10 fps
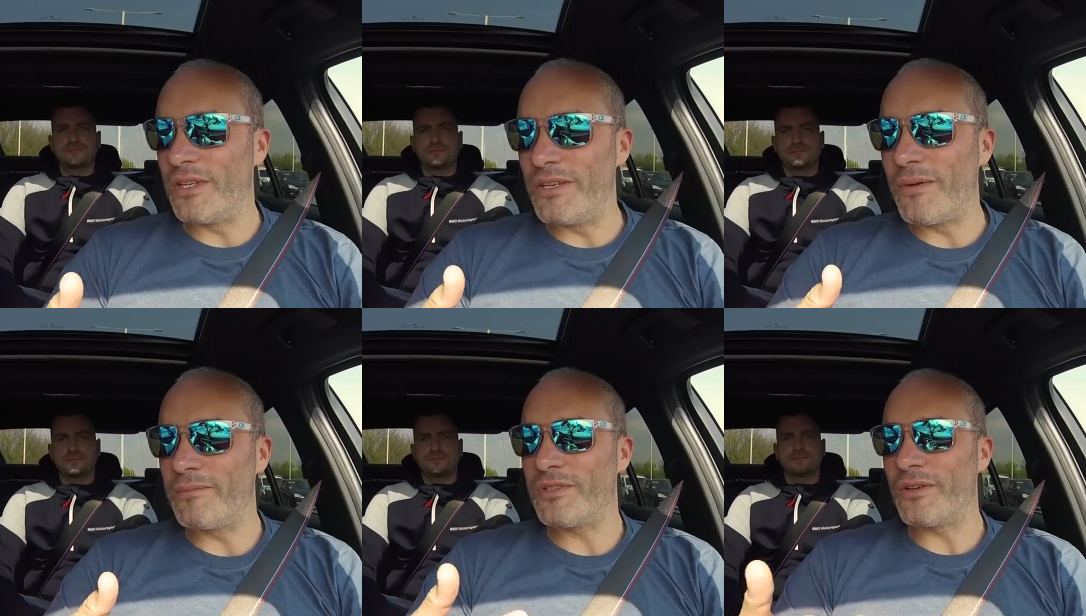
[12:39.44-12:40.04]
Speaker 1: the new
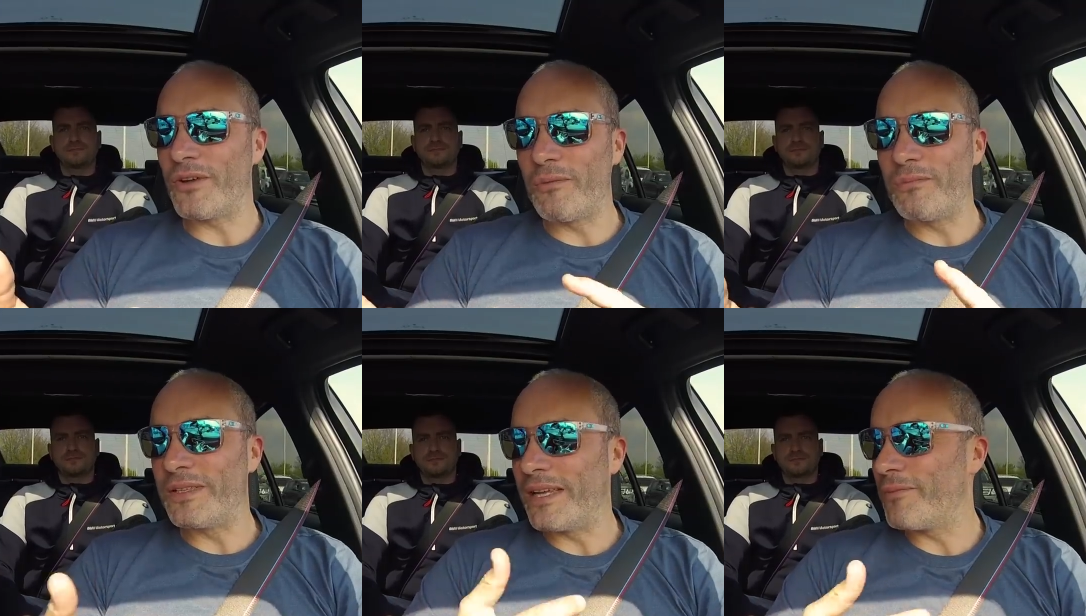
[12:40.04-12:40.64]
M two comp
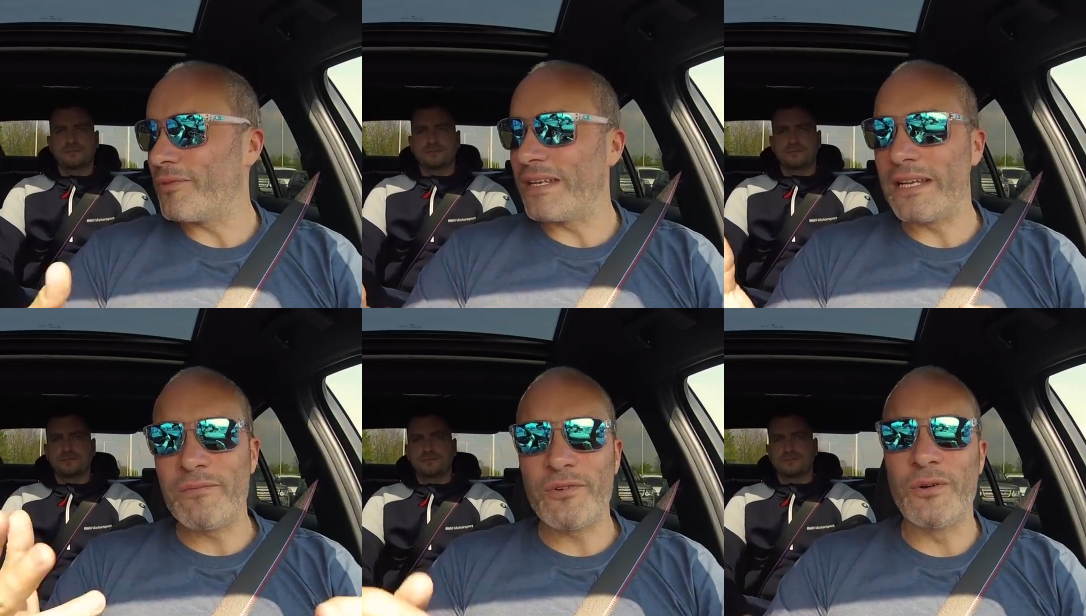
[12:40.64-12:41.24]
and the M three and the
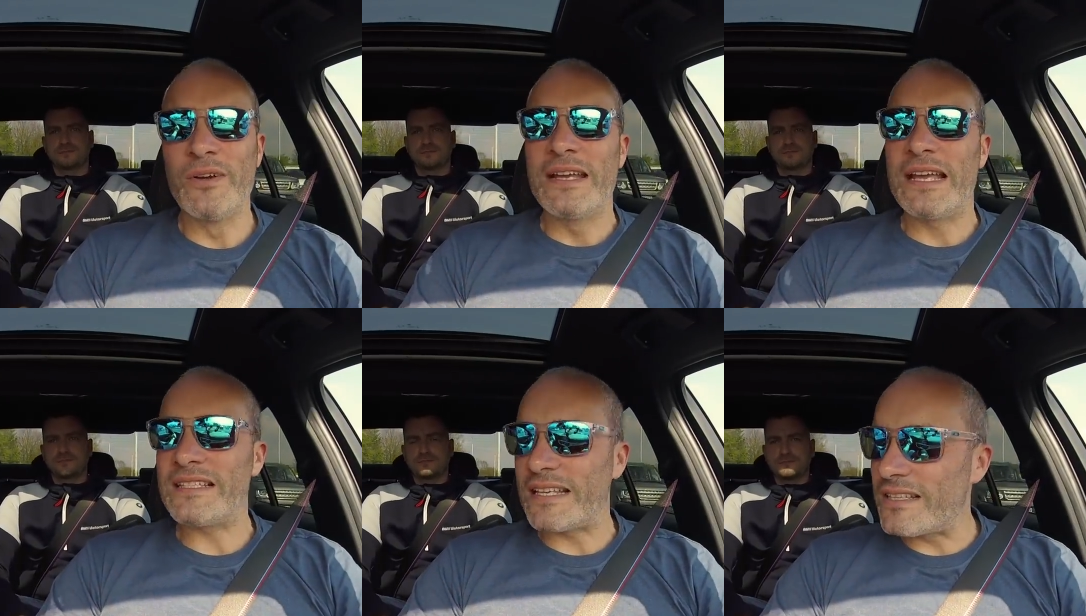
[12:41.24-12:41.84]
M four
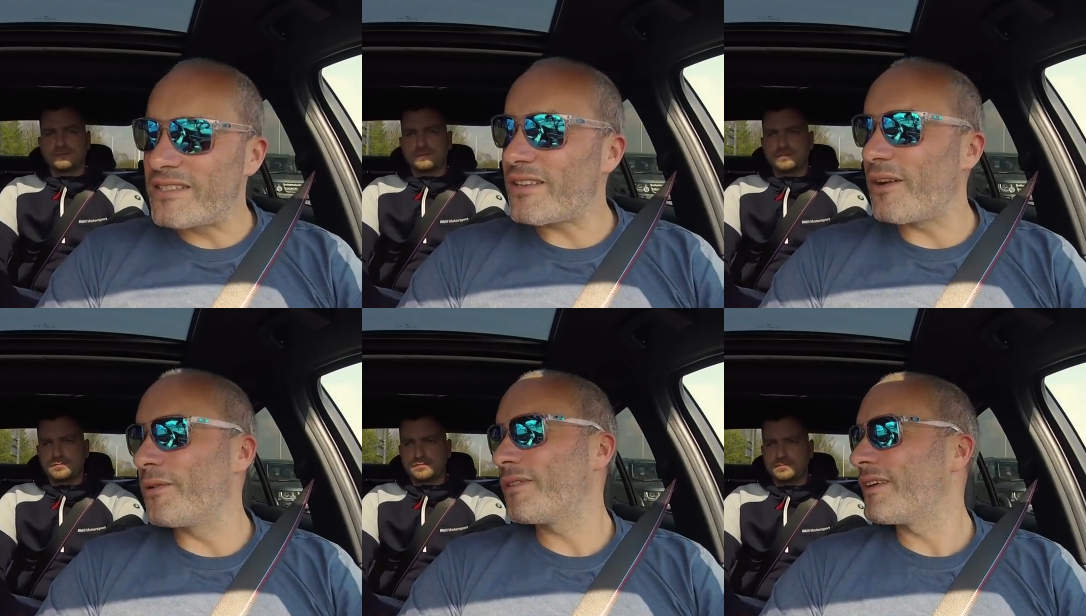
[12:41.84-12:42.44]
is it is so
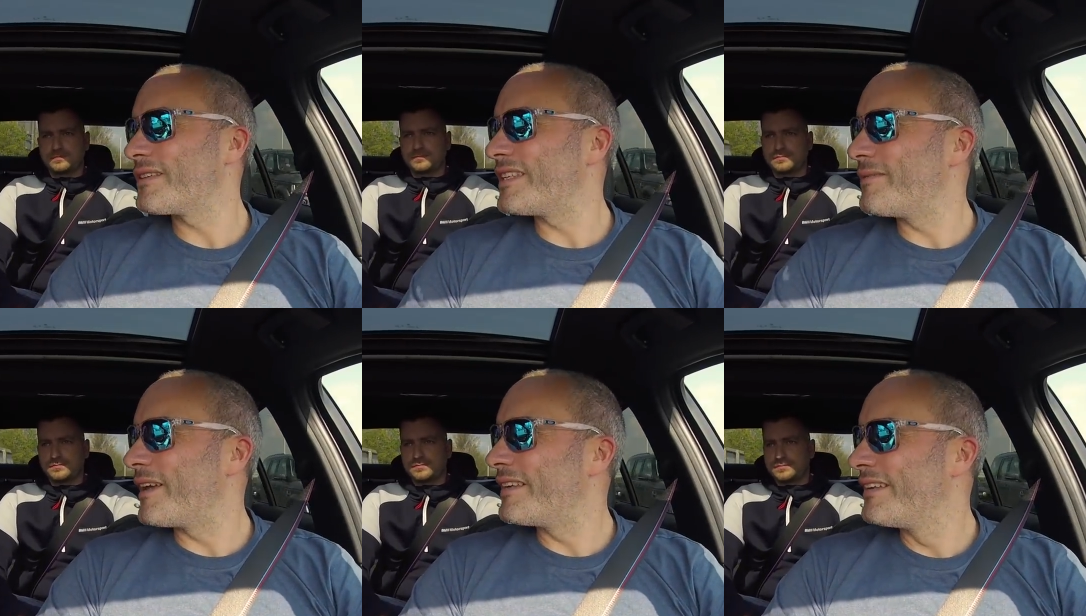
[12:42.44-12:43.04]
thirsty,
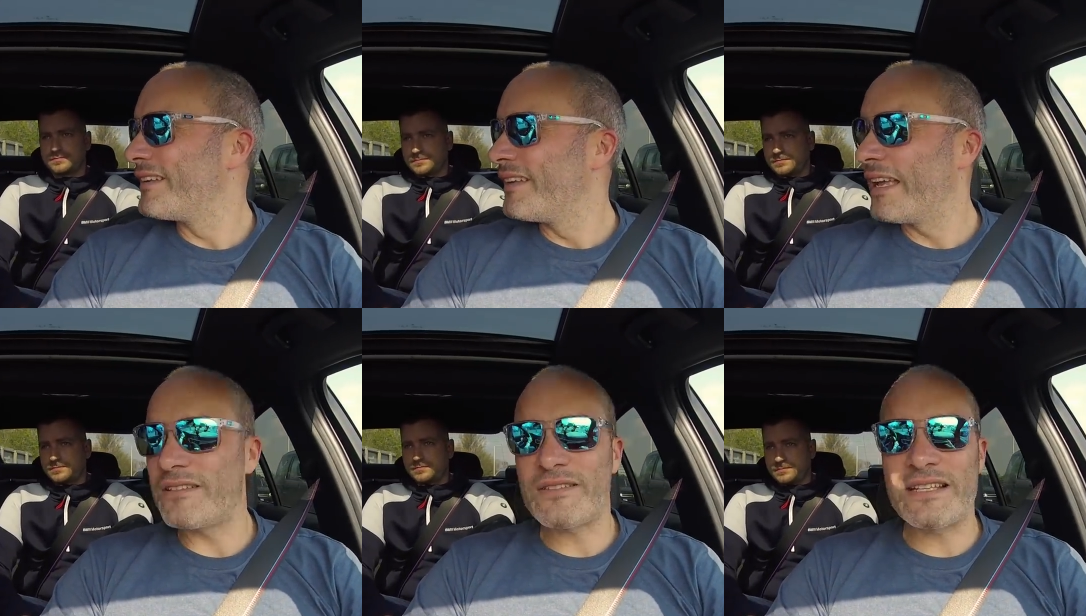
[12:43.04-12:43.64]
man. Yeah. It's
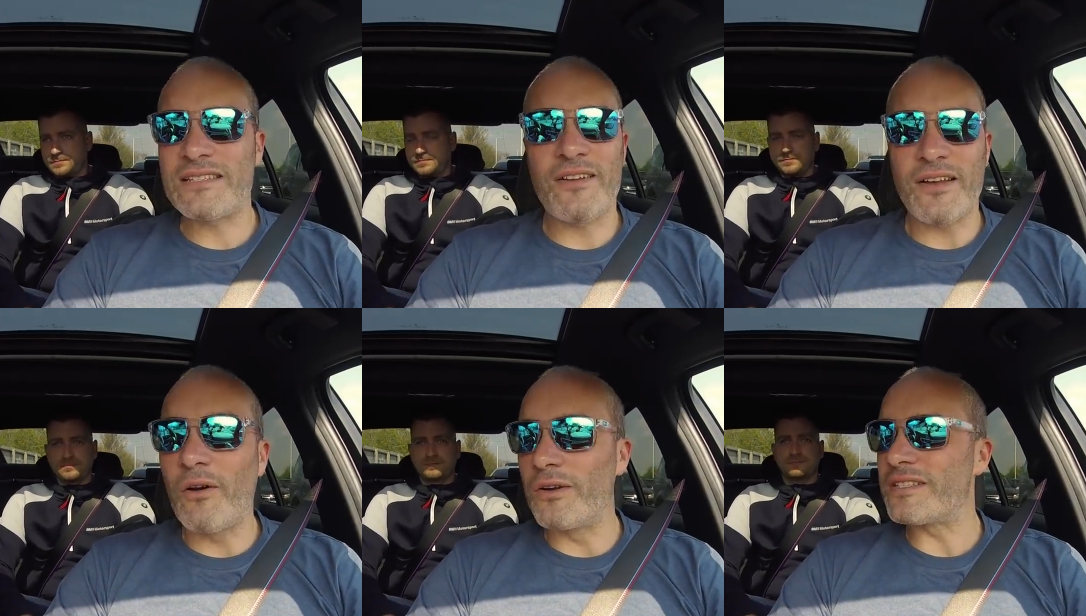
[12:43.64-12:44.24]
yeah. it's like,
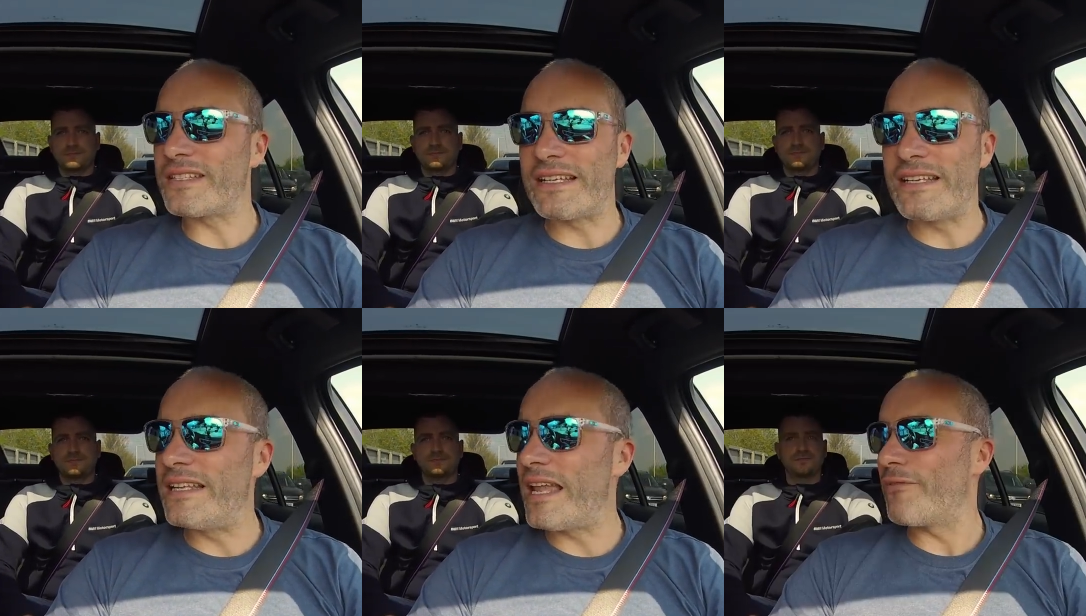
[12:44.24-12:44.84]
honestly, you
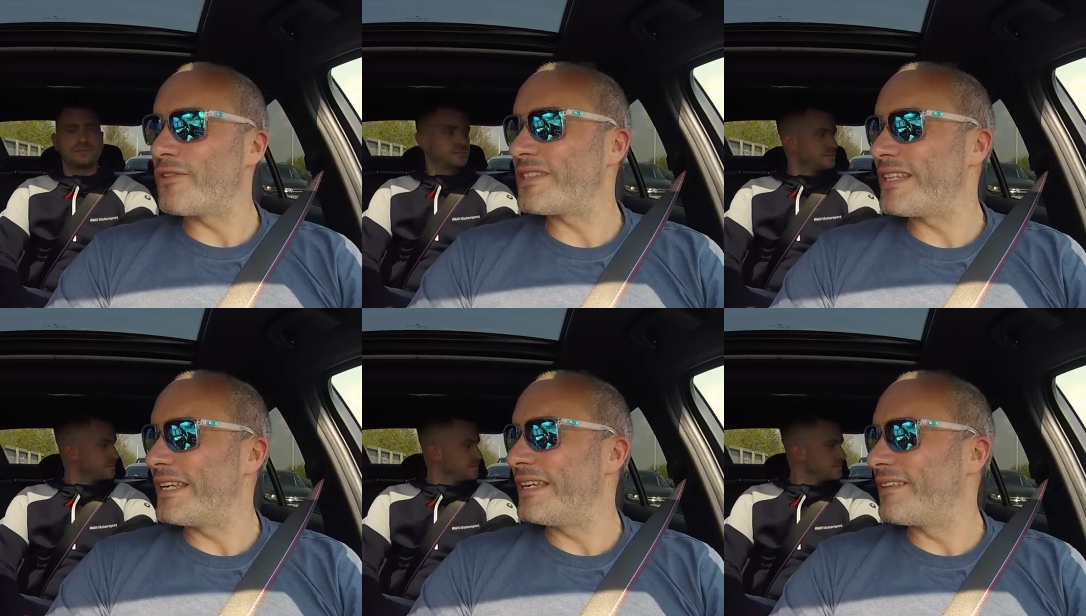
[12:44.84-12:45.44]
never
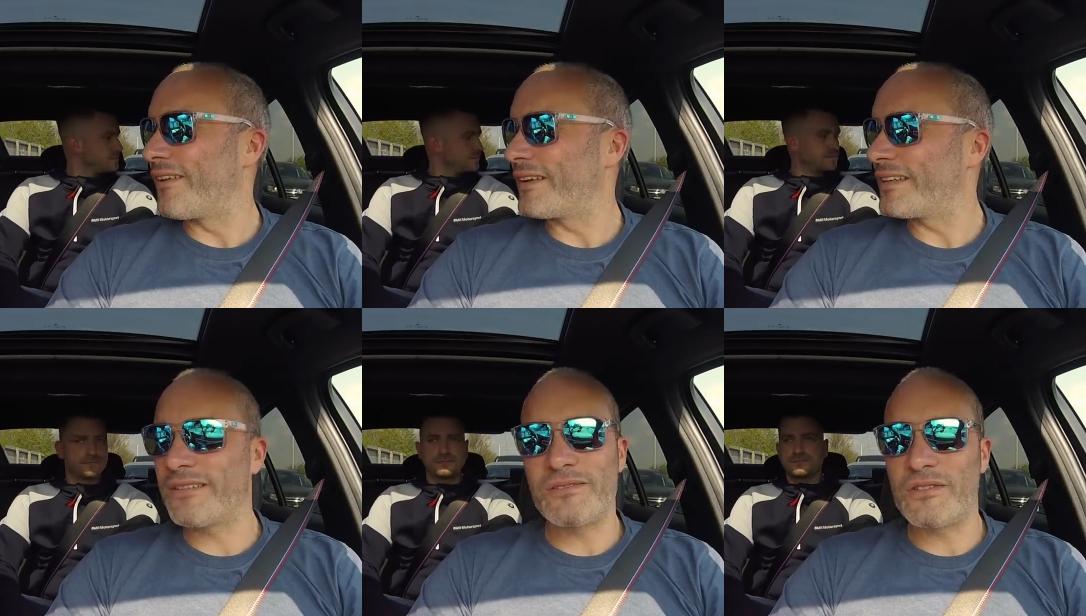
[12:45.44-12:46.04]
see
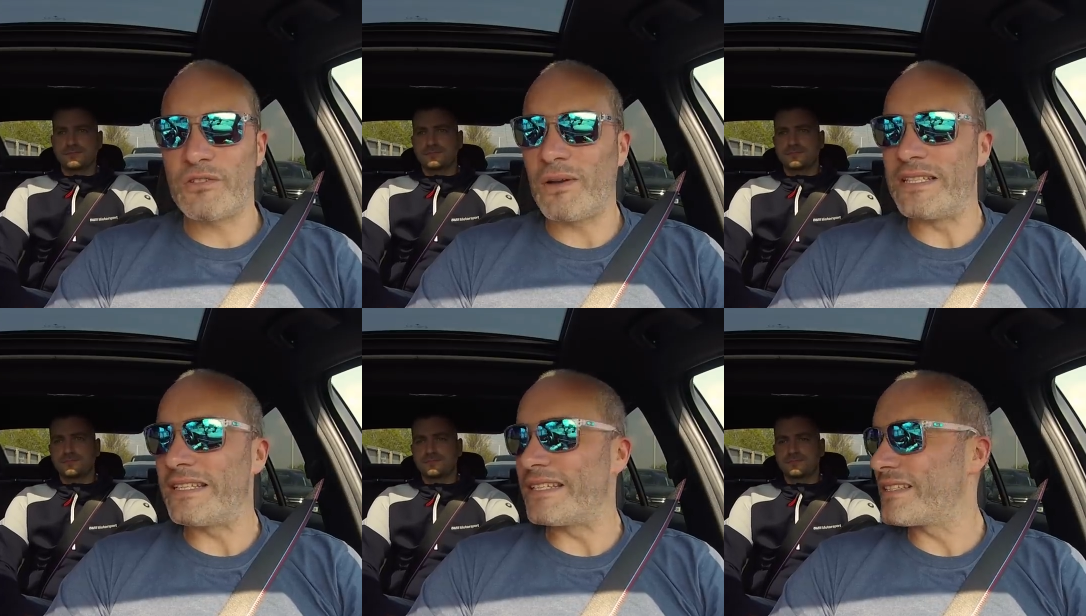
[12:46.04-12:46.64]
like
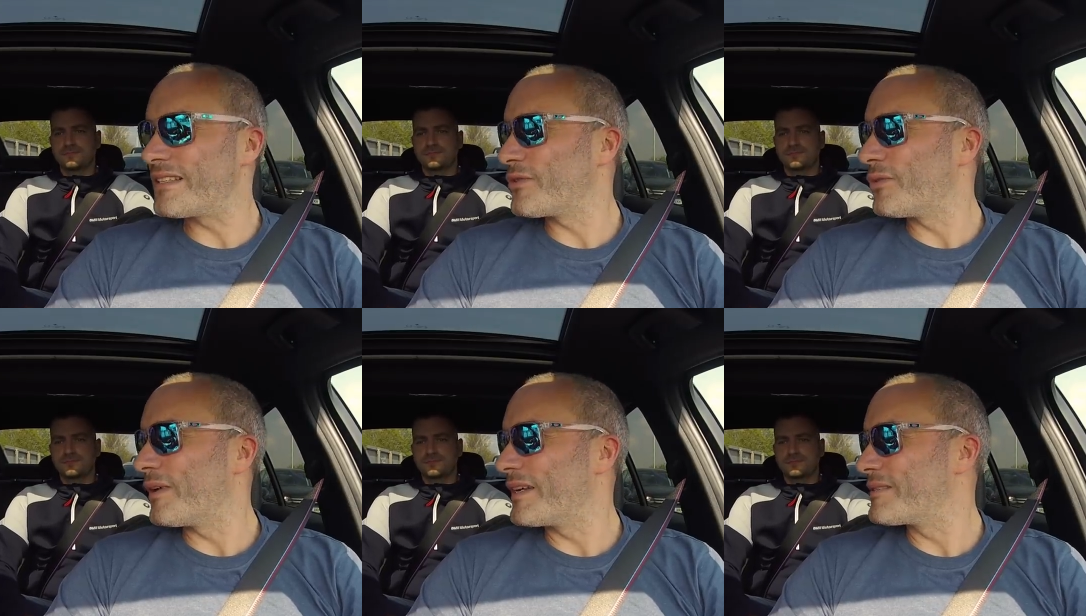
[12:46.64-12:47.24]
twenties. It's
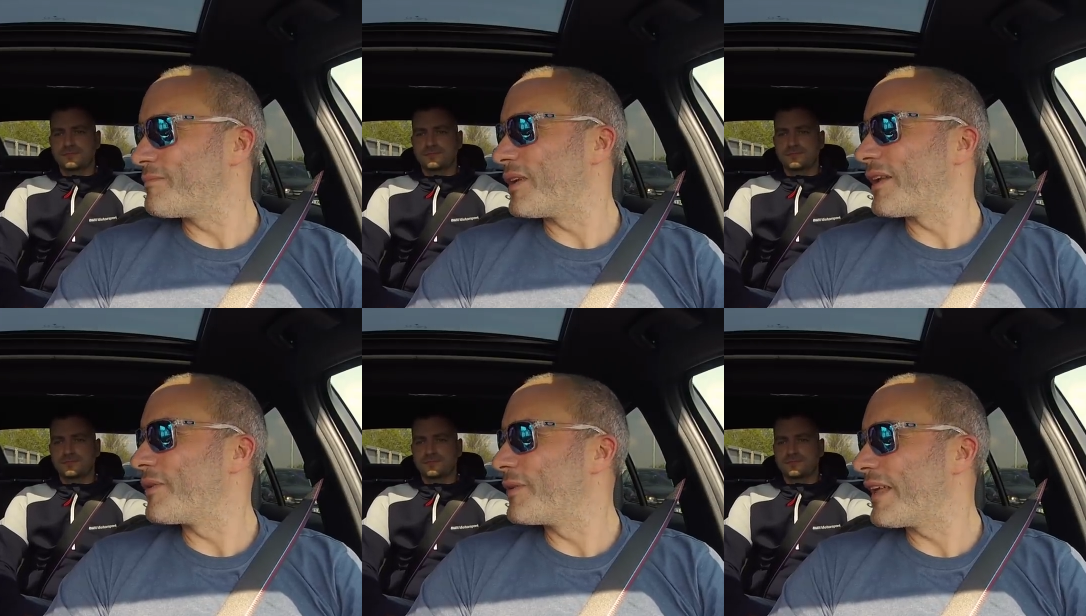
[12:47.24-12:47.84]
always below